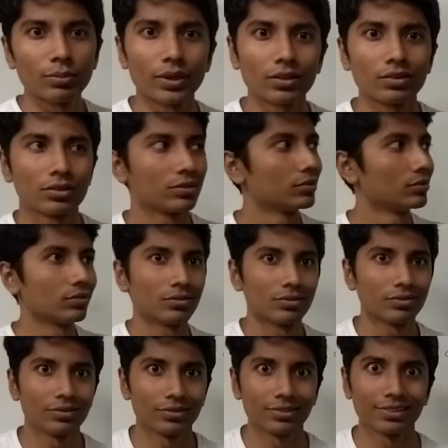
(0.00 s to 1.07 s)
but
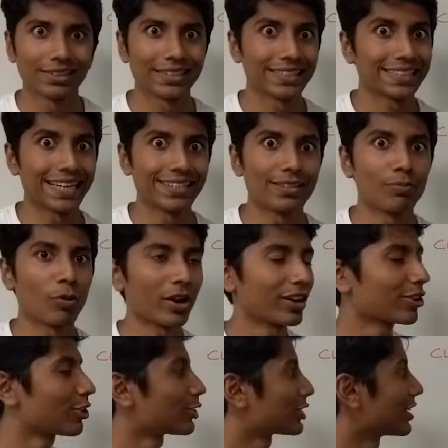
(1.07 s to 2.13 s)
sends the point
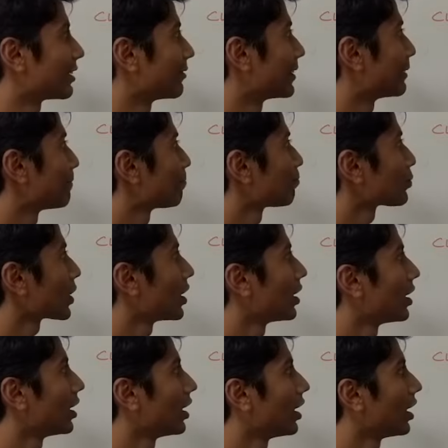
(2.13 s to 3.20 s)
across anyway.
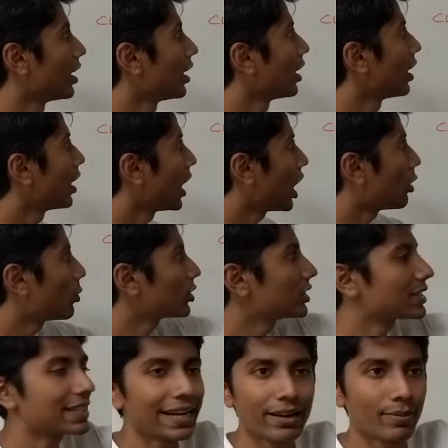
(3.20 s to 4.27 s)
How about
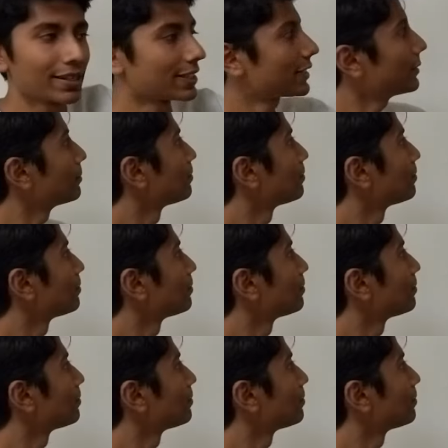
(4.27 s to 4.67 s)
this database?